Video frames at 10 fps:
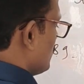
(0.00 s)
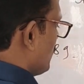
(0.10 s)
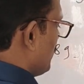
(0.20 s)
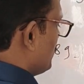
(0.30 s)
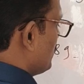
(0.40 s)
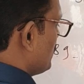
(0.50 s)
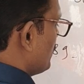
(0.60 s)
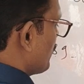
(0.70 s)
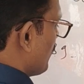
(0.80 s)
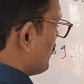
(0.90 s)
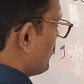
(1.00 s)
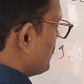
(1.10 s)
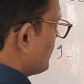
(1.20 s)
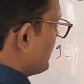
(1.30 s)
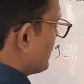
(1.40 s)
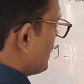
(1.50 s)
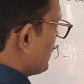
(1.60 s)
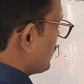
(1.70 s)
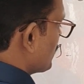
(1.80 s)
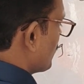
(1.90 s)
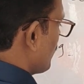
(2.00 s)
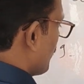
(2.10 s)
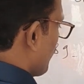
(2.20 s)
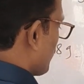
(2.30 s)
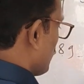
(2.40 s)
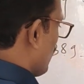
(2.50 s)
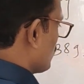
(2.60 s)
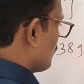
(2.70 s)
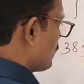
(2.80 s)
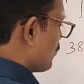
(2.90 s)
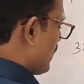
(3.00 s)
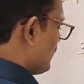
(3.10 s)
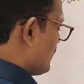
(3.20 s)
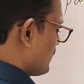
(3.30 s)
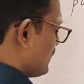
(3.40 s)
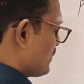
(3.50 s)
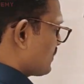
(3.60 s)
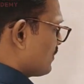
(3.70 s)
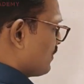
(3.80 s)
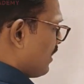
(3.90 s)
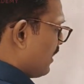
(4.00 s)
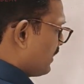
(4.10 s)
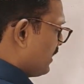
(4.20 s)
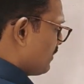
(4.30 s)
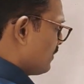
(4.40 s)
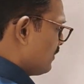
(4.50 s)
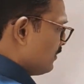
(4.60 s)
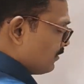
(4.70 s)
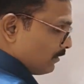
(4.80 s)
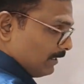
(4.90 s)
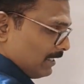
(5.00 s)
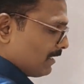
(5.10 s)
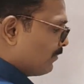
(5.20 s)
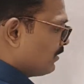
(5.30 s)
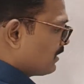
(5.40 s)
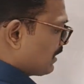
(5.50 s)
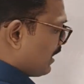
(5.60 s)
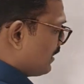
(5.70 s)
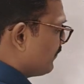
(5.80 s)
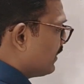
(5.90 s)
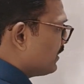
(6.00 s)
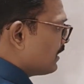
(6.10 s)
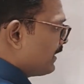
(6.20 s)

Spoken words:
93 from the princely states. Out of 296, again these numbers are divided